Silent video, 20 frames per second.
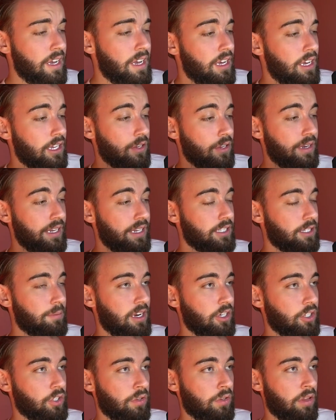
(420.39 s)
you need to
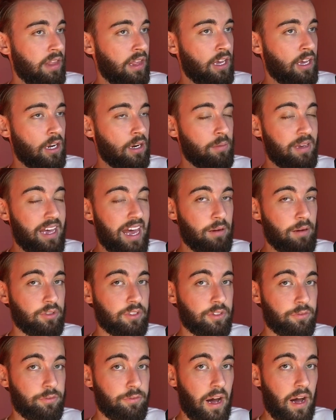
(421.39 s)
make sure that they're going to be able
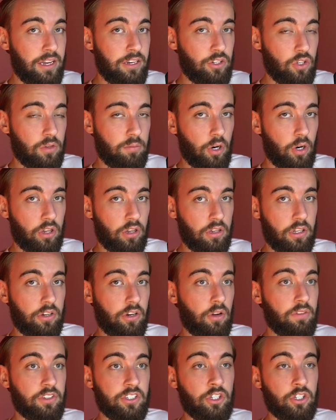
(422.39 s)
to find your model and
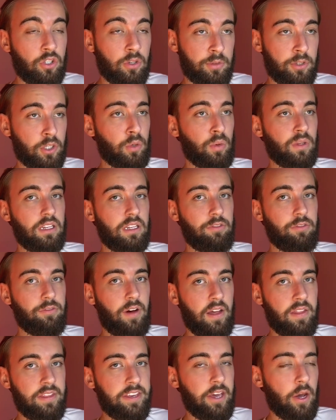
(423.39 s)
obviously subsequently
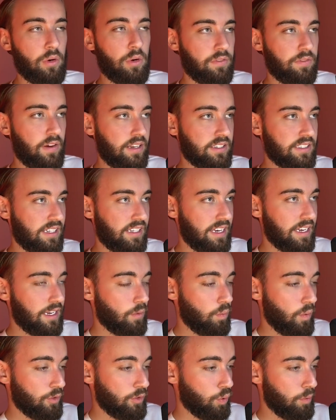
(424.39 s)
find the OnlyFans link,
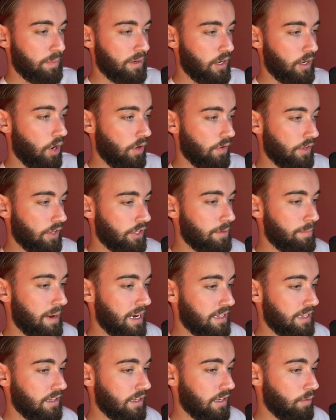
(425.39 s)
which will be on the
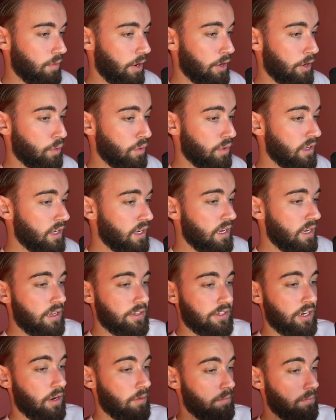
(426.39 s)
domain that you own,
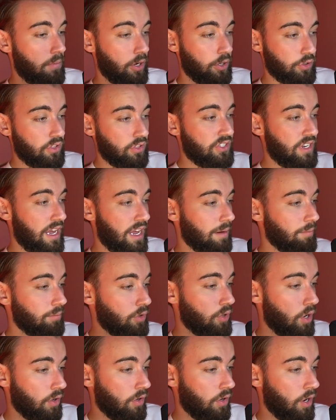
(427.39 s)

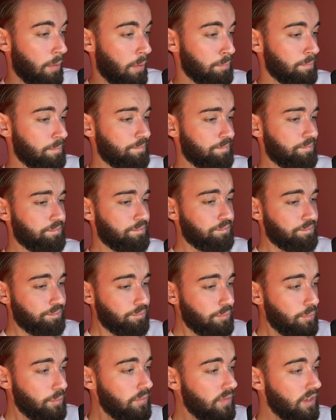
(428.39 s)
modelsname.com.
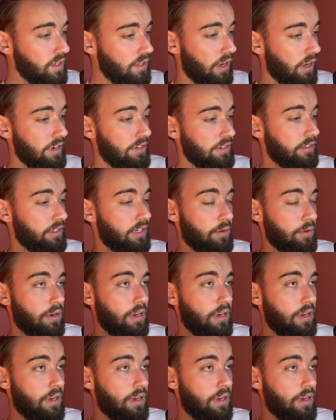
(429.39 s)
And,